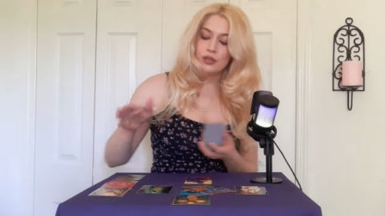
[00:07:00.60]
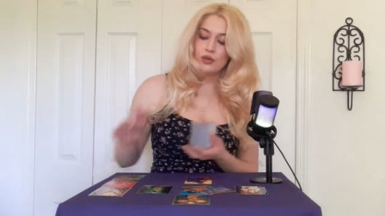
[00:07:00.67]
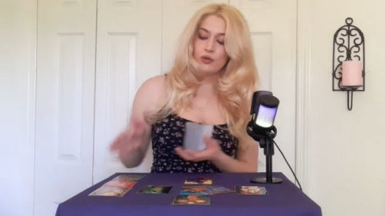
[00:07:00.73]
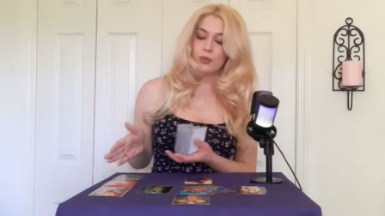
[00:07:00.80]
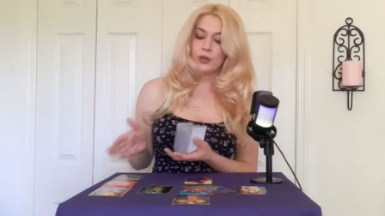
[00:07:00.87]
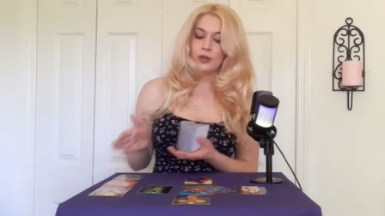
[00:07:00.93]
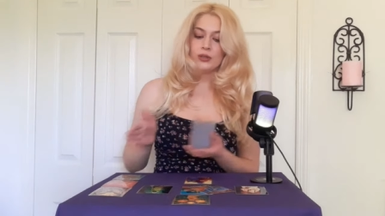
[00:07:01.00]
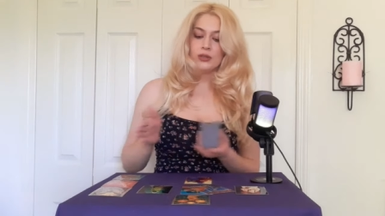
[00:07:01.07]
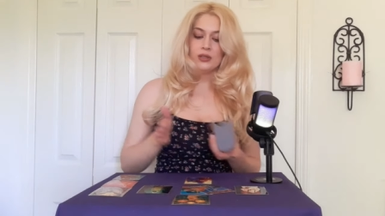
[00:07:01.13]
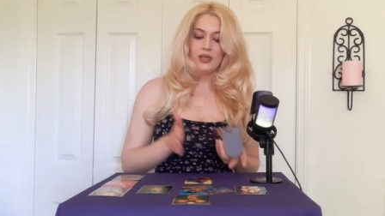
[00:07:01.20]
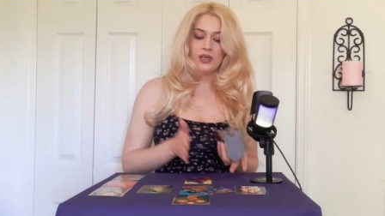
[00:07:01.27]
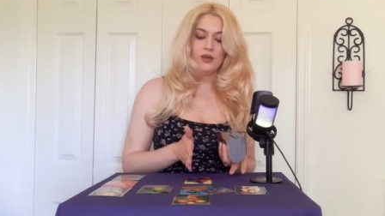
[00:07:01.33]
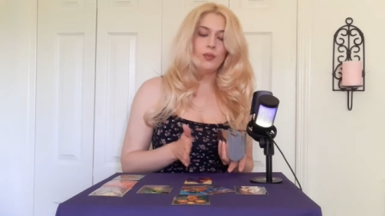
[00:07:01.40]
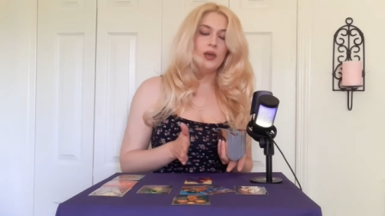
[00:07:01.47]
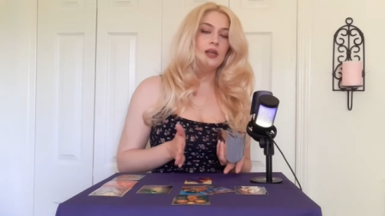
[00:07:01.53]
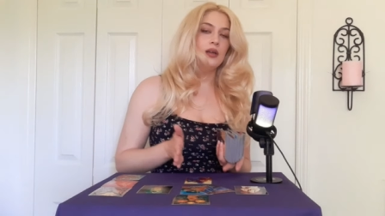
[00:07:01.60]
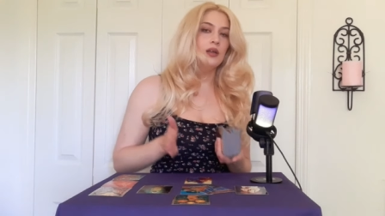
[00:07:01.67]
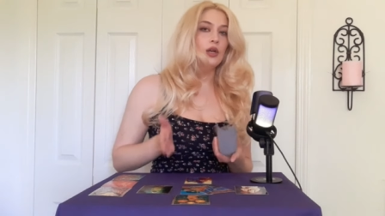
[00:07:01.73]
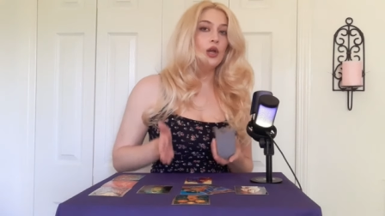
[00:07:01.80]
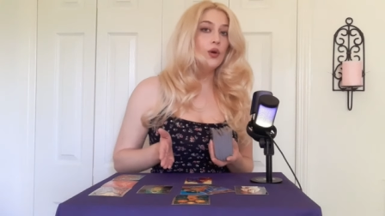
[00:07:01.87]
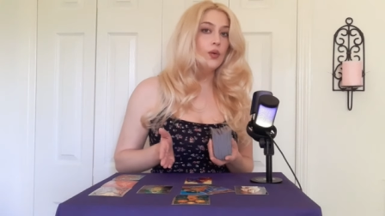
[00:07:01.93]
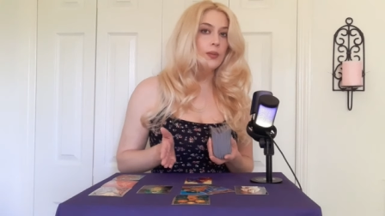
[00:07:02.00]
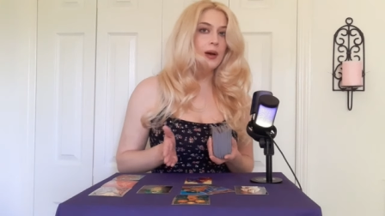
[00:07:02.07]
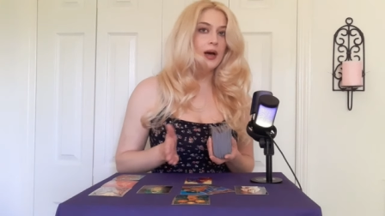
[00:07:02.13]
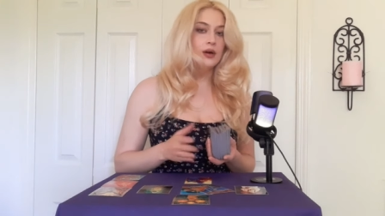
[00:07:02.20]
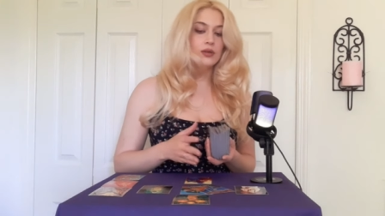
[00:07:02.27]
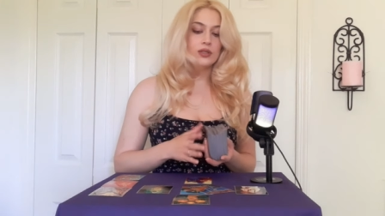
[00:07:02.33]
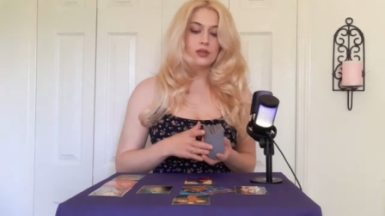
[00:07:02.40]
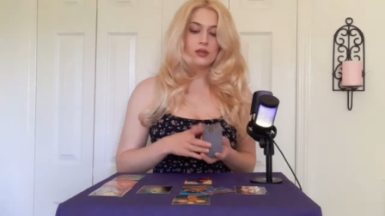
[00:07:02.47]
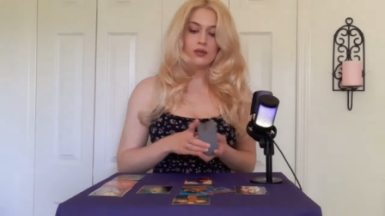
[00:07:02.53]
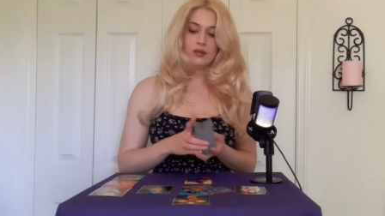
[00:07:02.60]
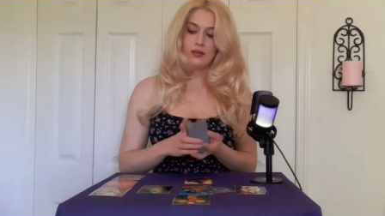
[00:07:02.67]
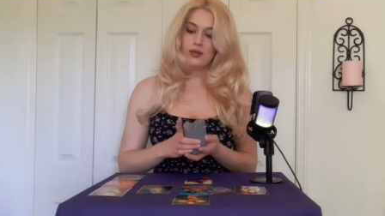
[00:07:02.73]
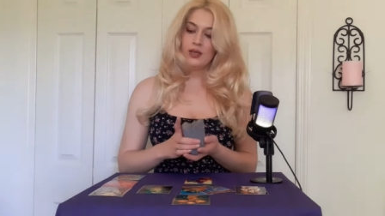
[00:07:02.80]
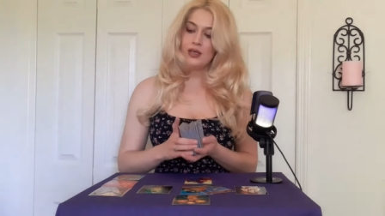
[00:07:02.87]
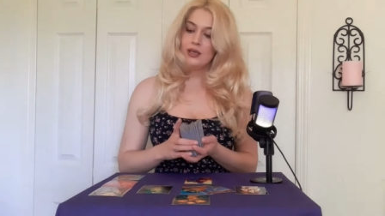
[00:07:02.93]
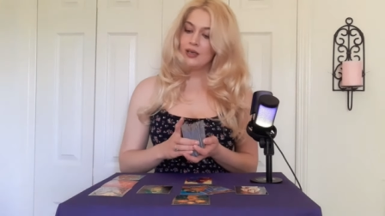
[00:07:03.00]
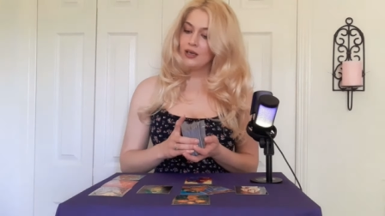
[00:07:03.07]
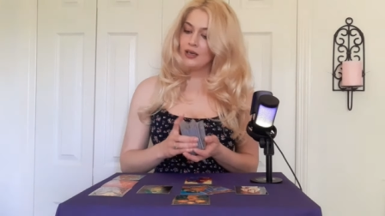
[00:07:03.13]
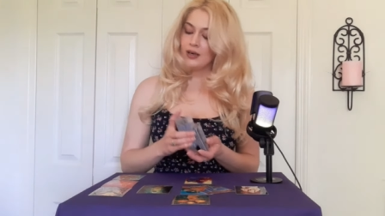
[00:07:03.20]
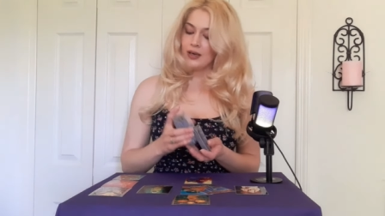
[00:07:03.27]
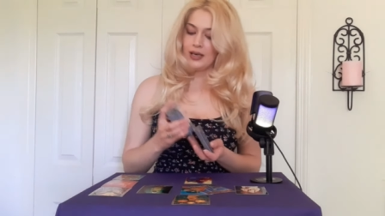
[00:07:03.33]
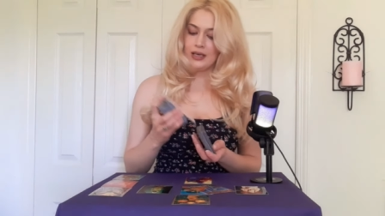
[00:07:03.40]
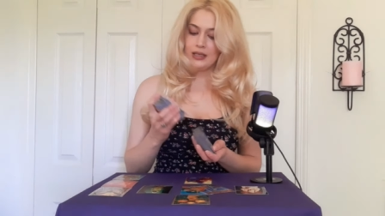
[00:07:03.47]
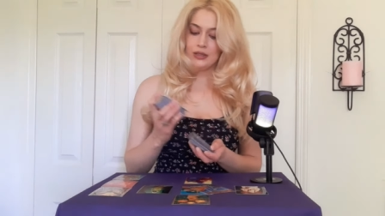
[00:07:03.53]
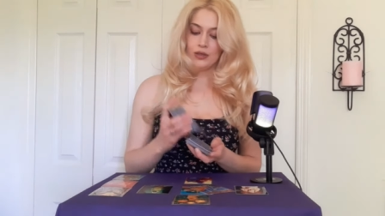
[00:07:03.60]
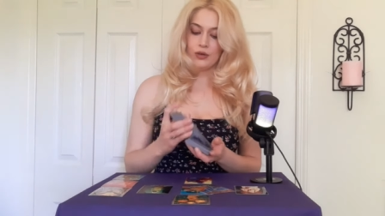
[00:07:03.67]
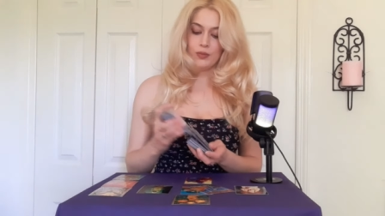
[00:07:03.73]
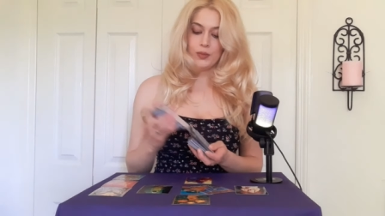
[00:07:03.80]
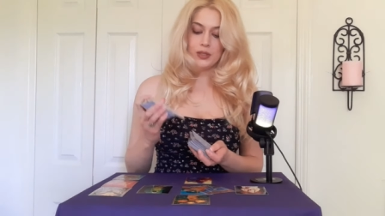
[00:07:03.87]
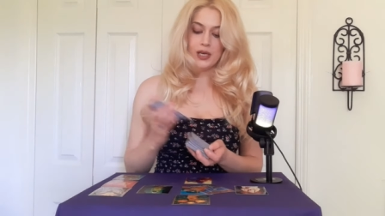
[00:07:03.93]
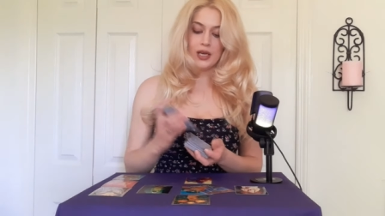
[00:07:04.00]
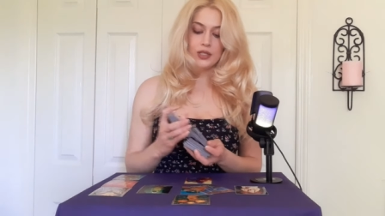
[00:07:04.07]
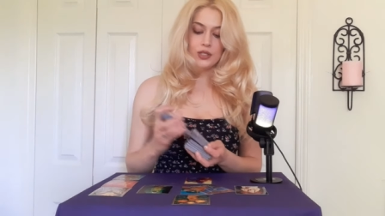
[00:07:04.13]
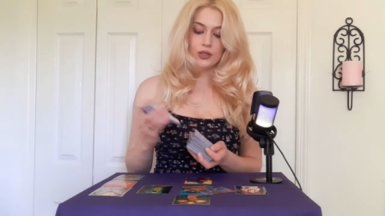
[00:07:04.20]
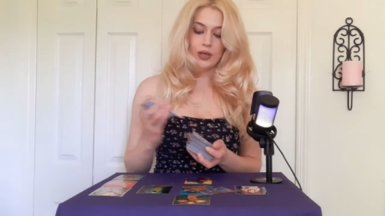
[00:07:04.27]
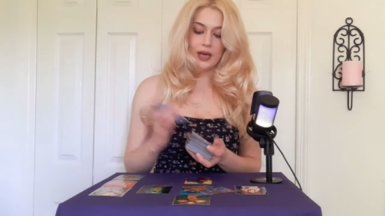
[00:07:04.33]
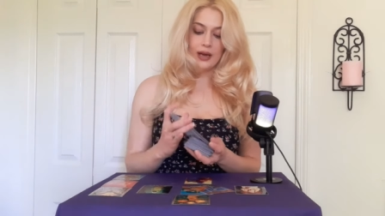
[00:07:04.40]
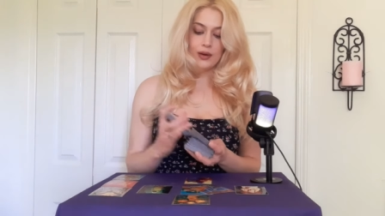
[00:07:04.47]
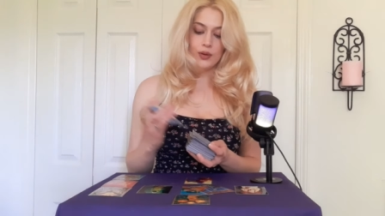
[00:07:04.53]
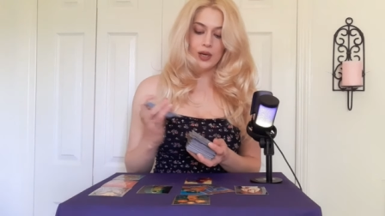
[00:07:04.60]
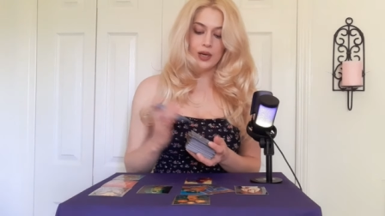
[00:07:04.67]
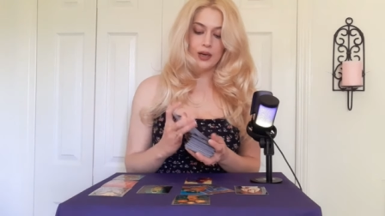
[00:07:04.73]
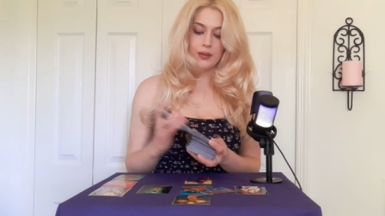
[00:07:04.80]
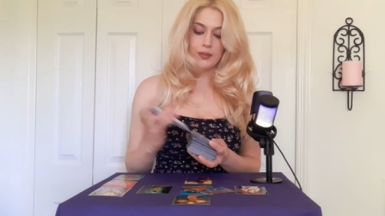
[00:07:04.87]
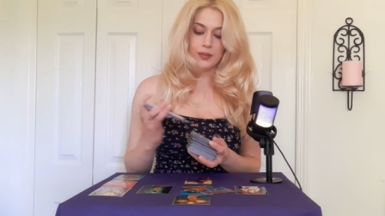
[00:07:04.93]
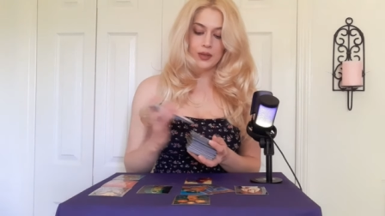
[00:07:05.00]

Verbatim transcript: person that you may not know about. Okay, so potential outcome.